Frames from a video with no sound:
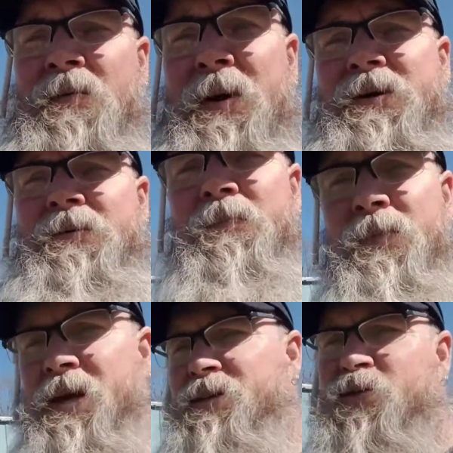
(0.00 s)
well,
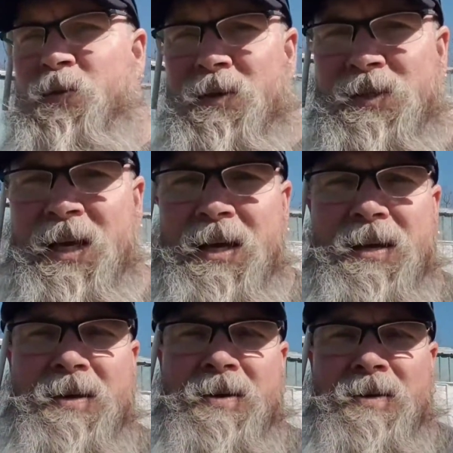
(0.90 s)
I just want to
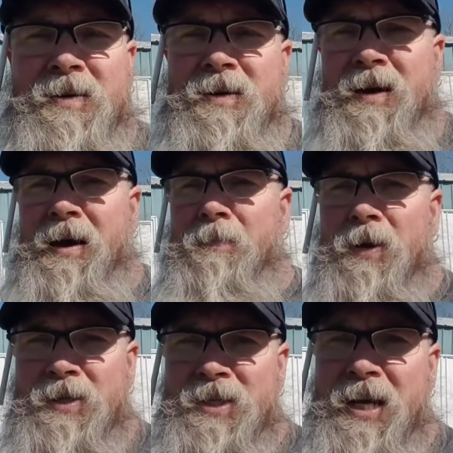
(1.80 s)
say I
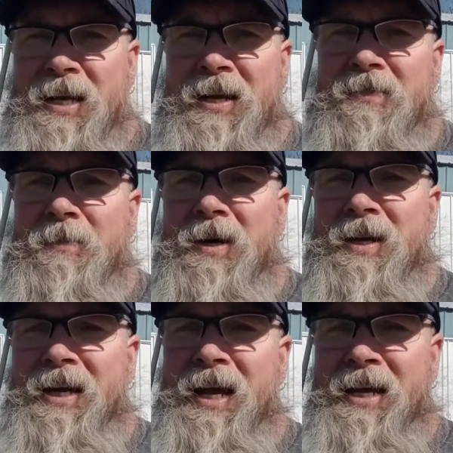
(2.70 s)
appreciate
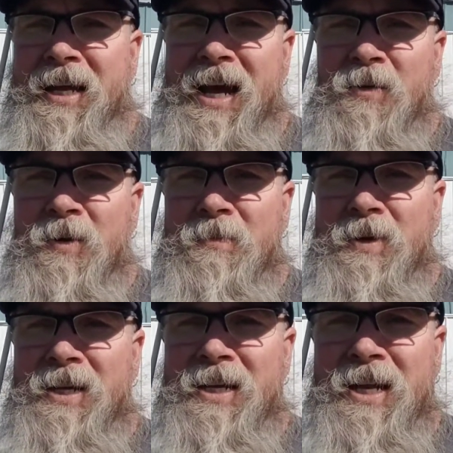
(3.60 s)
everybody hanging out with
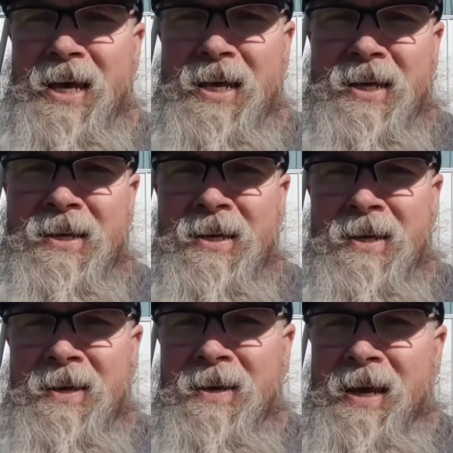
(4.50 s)
me today
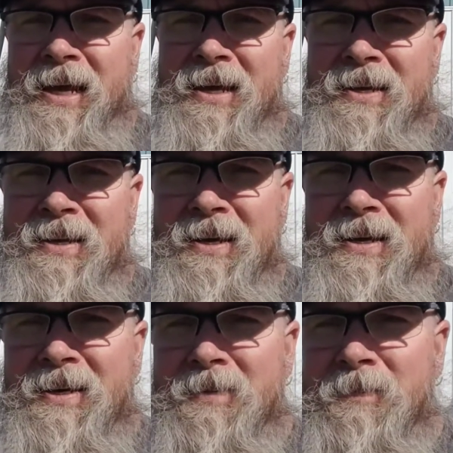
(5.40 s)
and
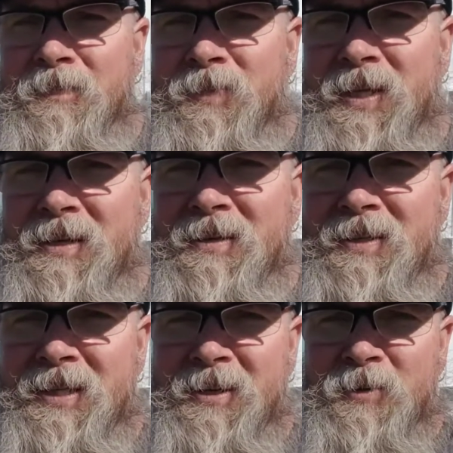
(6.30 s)

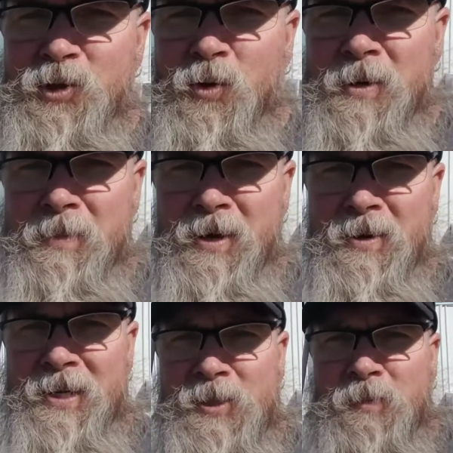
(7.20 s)
joining me
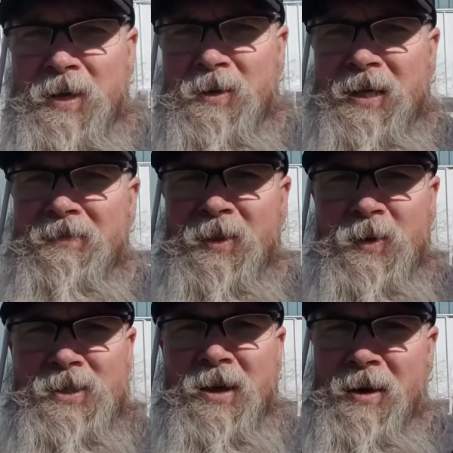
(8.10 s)
on this build, even
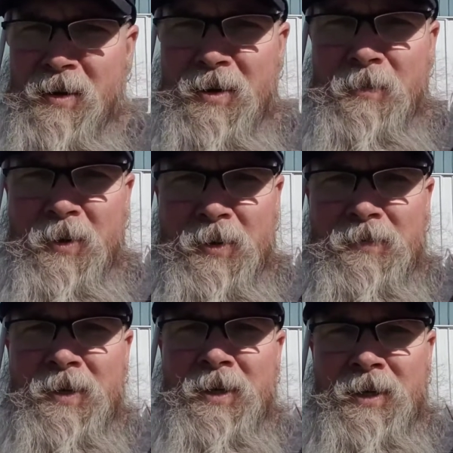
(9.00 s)
though it's not
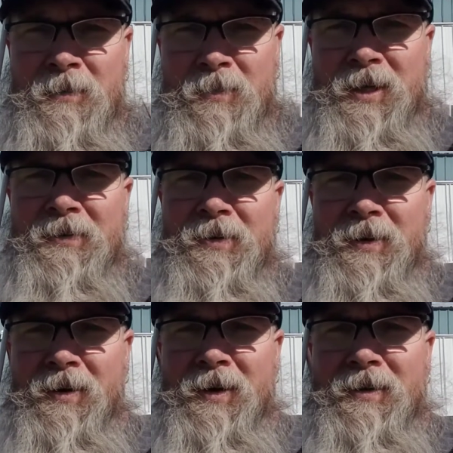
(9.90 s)
automotive. Believe it or
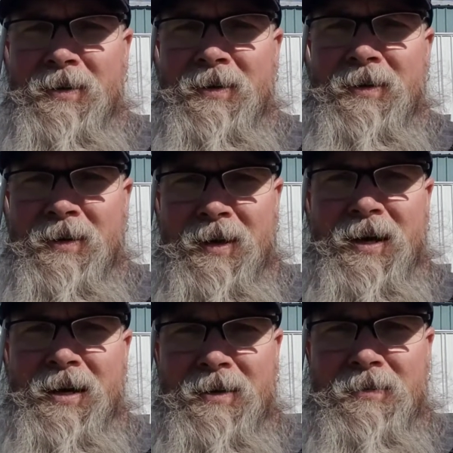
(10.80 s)
not, I
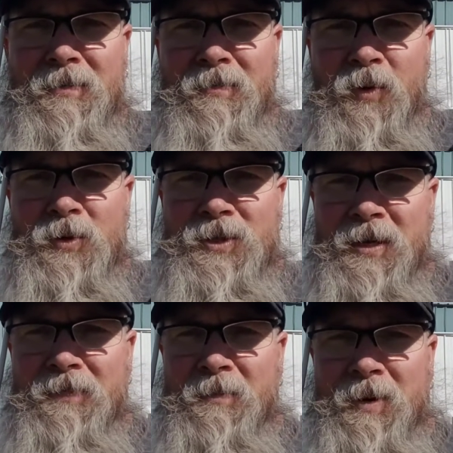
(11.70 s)
got more
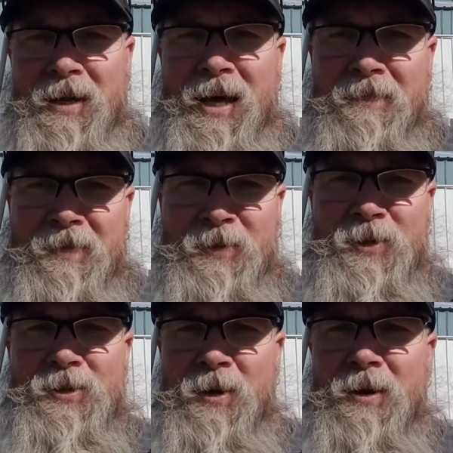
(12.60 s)
stuff in my life than
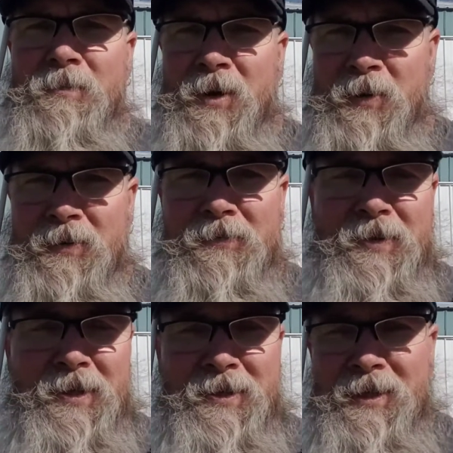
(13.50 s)
just automotive.
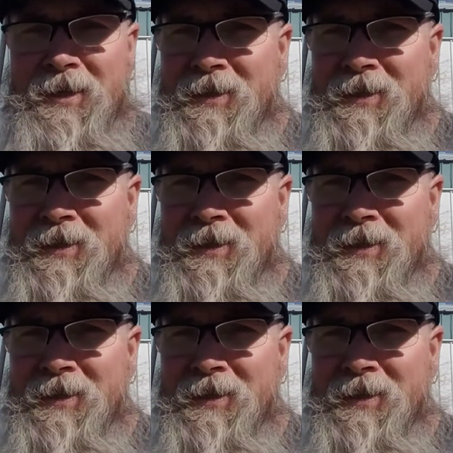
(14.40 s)
And